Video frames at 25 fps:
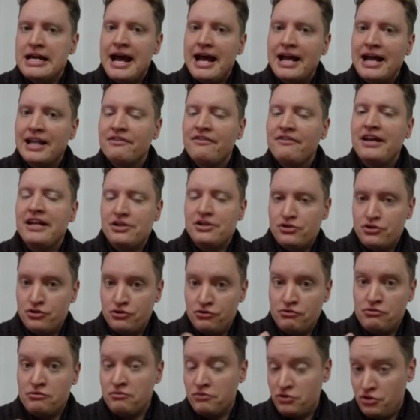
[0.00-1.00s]
Elevate,
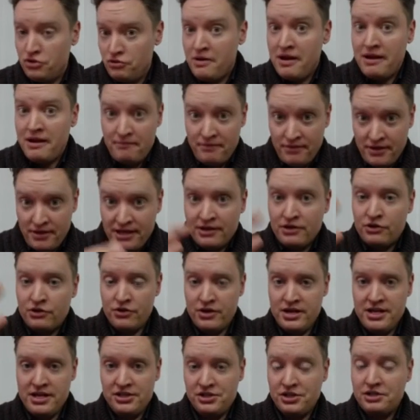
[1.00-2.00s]
to
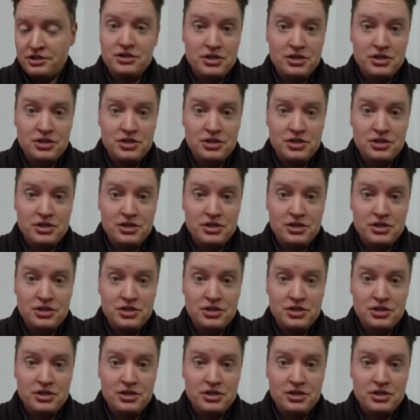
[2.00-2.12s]
increase